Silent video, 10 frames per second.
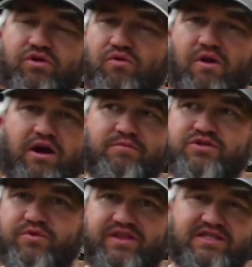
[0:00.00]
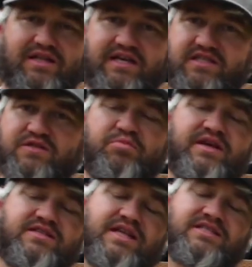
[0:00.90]
requirements, with its license
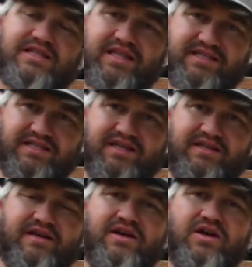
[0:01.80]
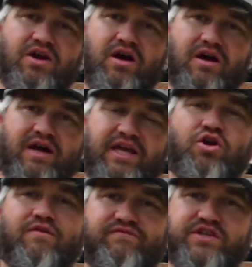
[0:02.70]
plates that's listed in
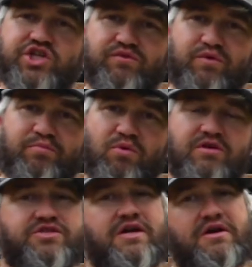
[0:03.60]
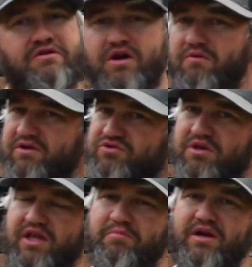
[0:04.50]
our fishing reports. No one's
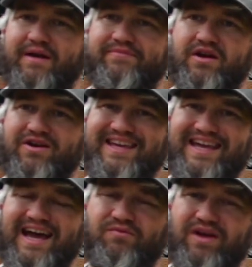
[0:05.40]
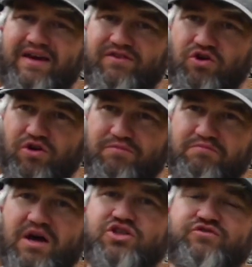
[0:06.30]
really been up there yet, and we haven't heard
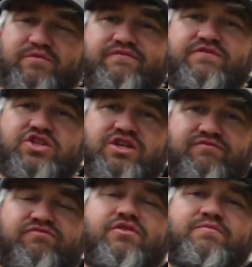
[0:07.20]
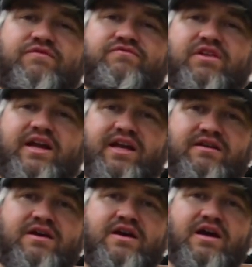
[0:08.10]
much from the fishing from the
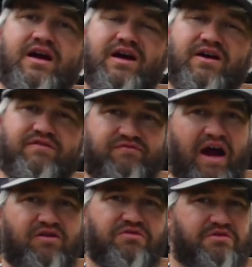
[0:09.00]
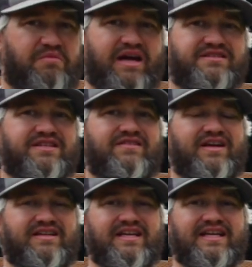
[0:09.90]
flooding. The fire hole in the Madison,
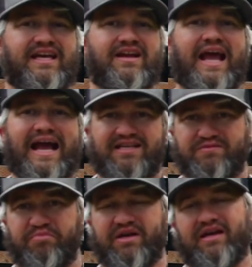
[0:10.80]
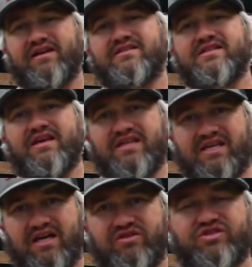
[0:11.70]
they didn't get as big as, say, the
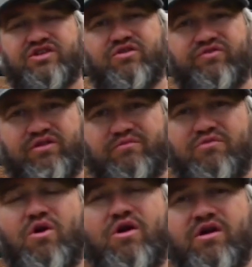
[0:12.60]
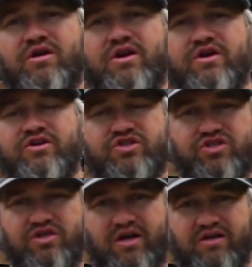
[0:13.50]
Yellowstone, the Lamar,
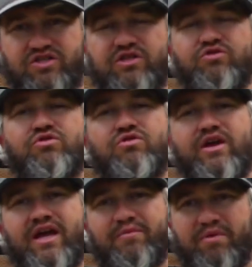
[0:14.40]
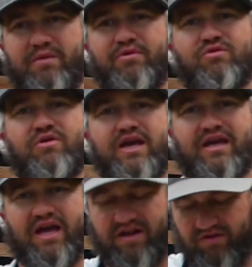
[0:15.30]
Slough Creek, Pebble Creek,
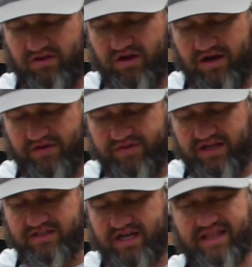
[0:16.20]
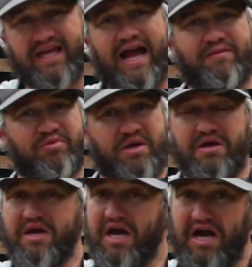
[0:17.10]
and things like that, but
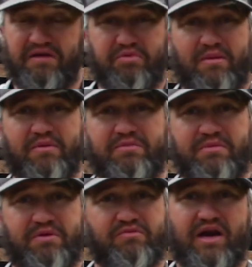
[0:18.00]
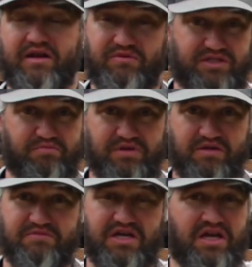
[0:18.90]
I'd probably be ready with some
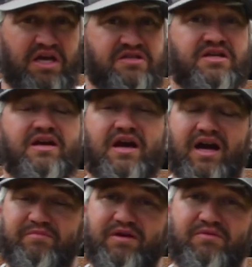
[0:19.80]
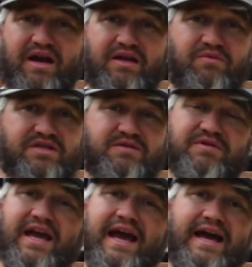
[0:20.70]
PMDs. I'd be ready with some
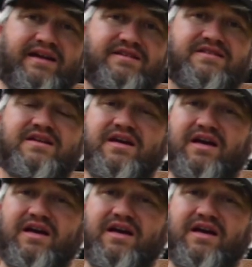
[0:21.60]
caddis,